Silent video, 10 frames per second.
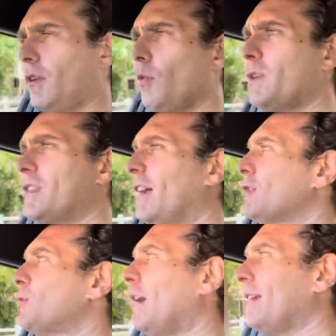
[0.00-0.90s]
without
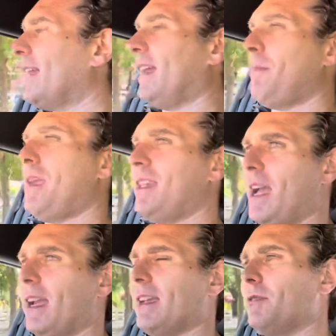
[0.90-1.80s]
driving like a
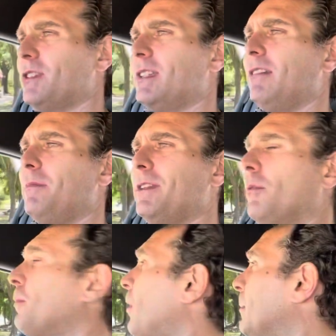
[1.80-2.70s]
maniac, which is a little bit
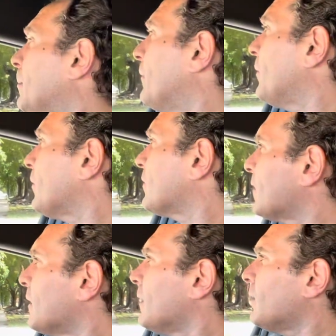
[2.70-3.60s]
the problem of
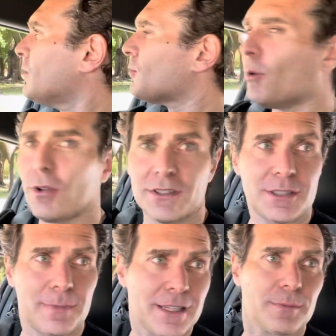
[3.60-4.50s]
those smaller
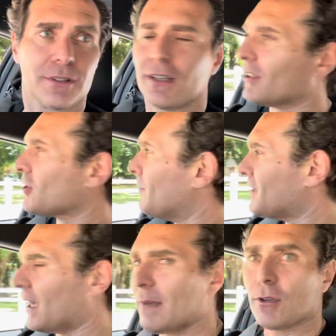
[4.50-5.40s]
displacement cars
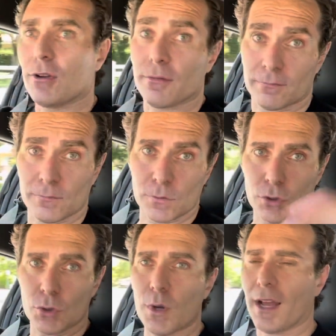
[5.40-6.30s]
sometimes, or
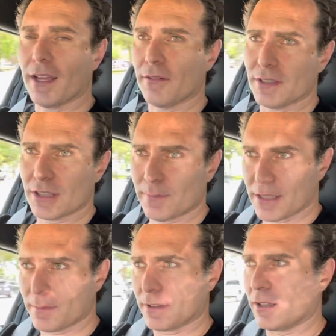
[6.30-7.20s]
too high of a
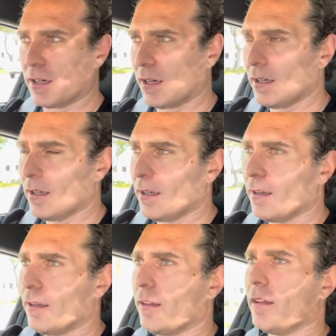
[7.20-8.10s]
displacement car.
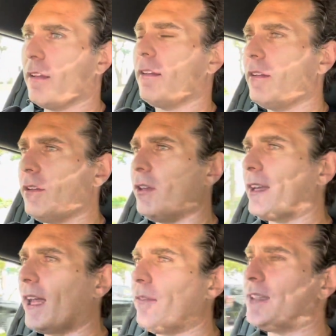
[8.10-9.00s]
You're
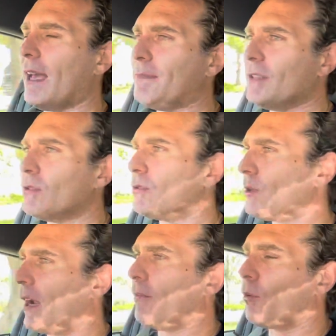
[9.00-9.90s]
kind of tempted to
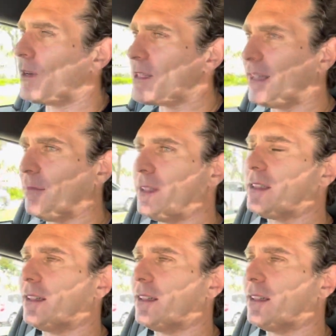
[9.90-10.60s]
drive always a little bit